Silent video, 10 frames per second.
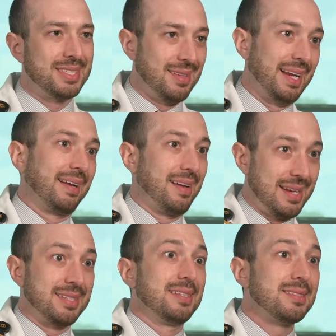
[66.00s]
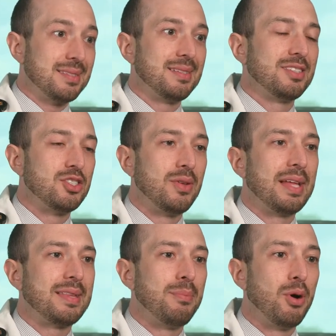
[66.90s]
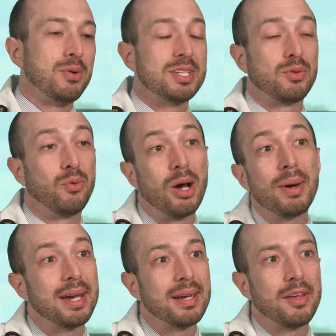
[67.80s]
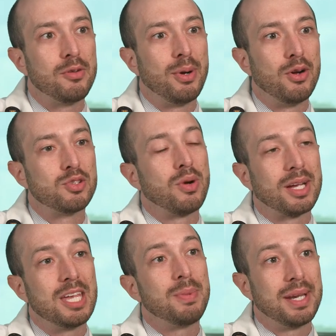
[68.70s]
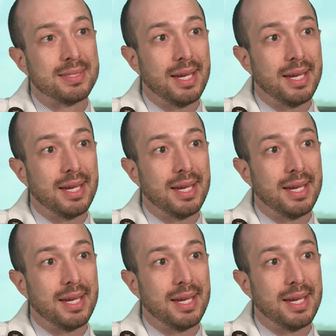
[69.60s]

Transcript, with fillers: sling, in essence, so that that bone doesn't rub on any other bones while keeping it